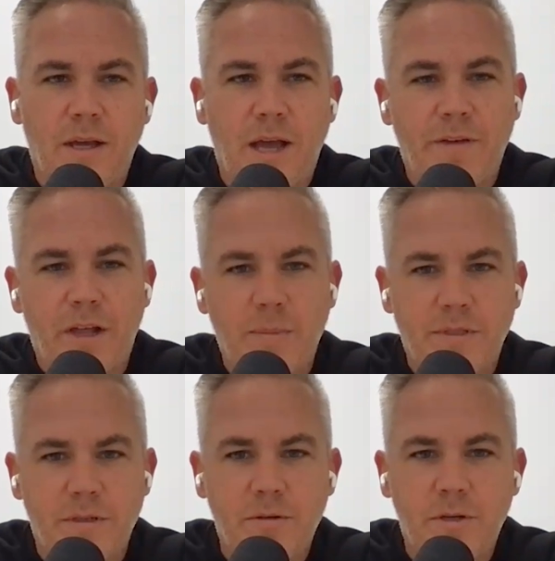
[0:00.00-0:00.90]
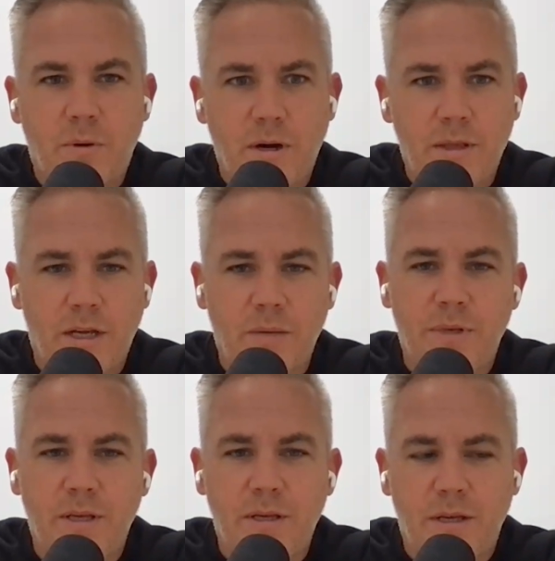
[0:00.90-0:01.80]
have elements of who you are that can
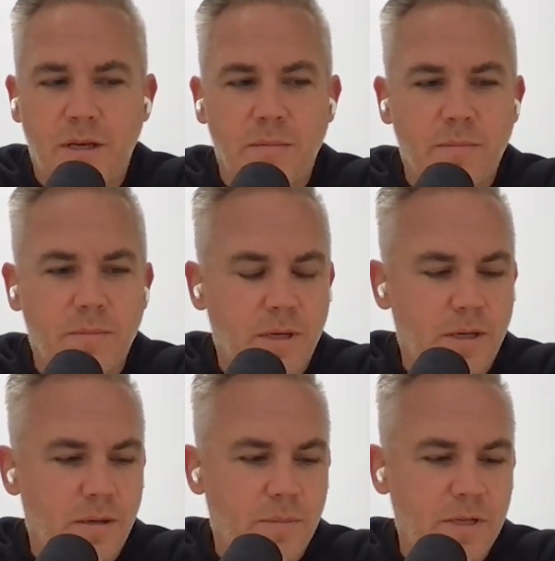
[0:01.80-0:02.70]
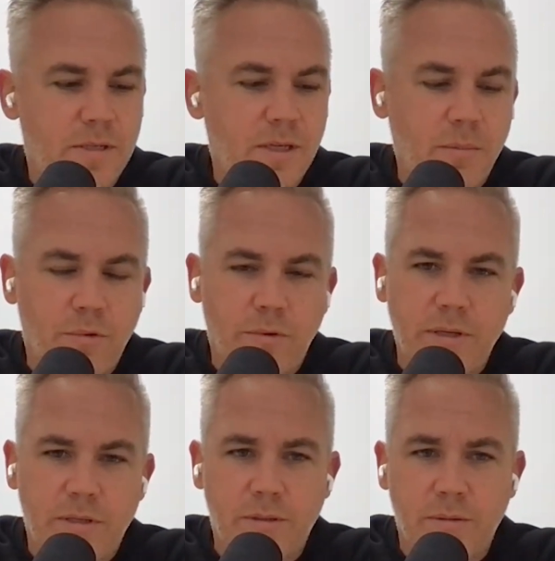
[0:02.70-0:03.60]
become a sticking
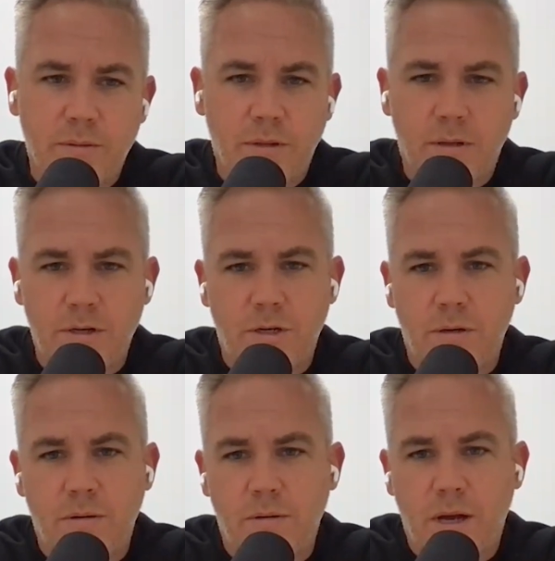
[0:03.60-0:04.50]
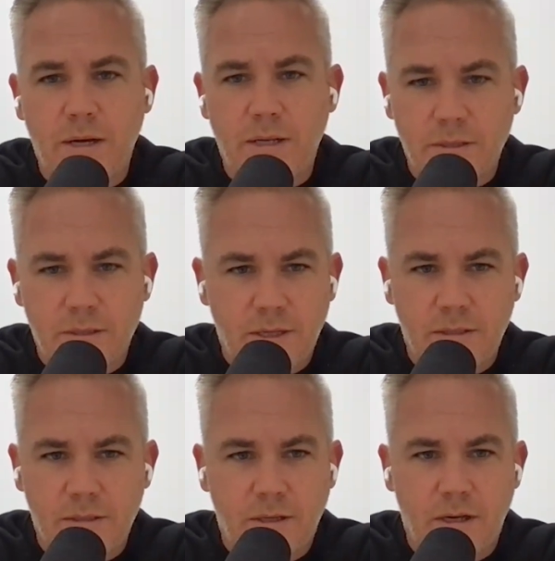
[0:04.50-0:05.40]
point to a larger audience
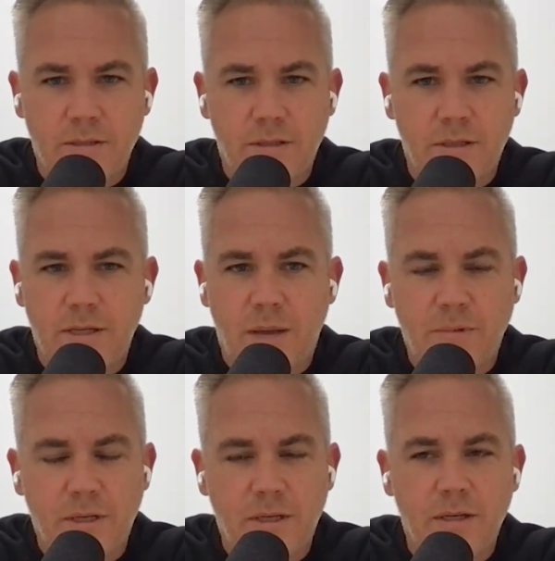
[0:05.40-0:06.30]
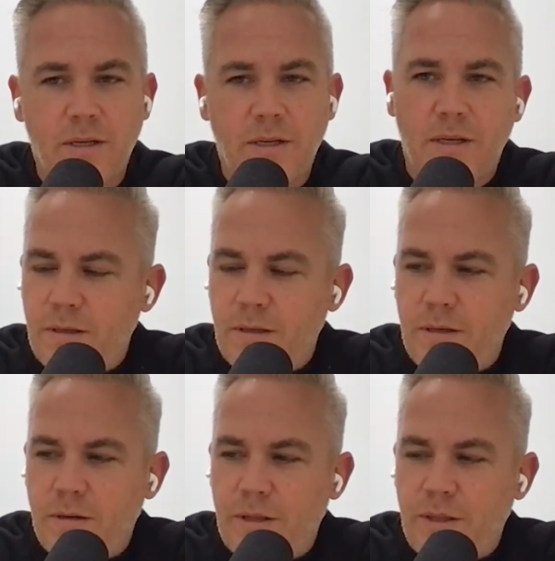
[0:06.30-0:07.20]
that's constantly adapting.
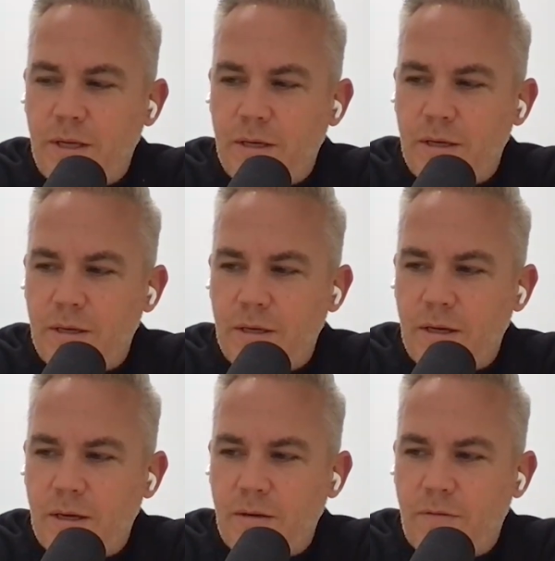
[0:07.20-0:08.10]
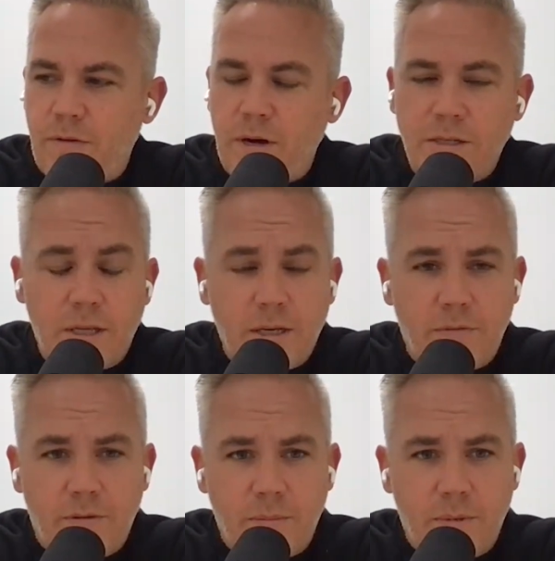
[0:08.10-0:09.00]
I think for us, like